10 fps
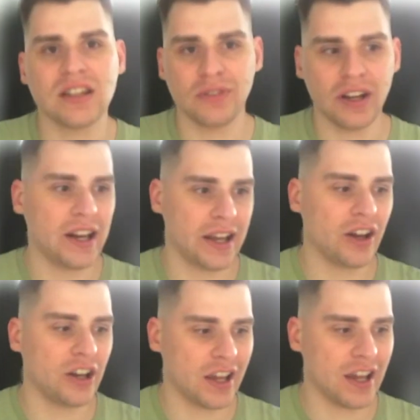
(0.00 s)
definitely. And
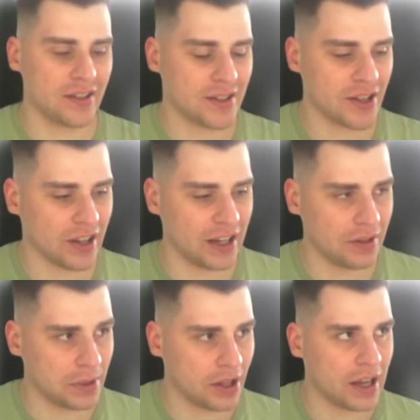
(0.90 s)
kind of get stuck
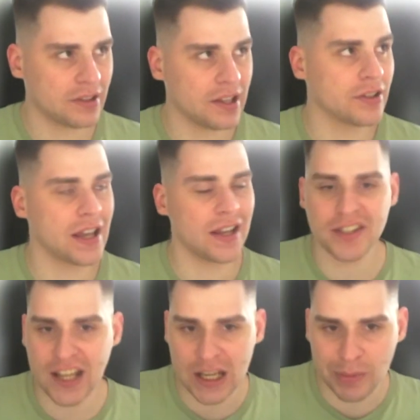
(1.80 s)
in with like things like
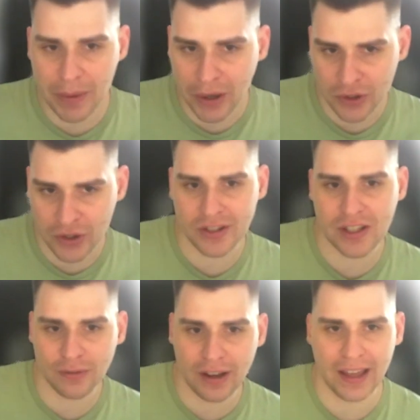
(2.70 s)
schema builder and
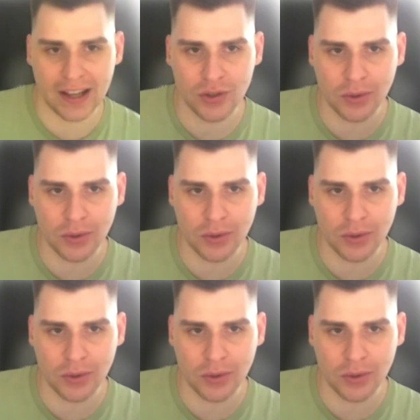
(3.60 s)
stuff like that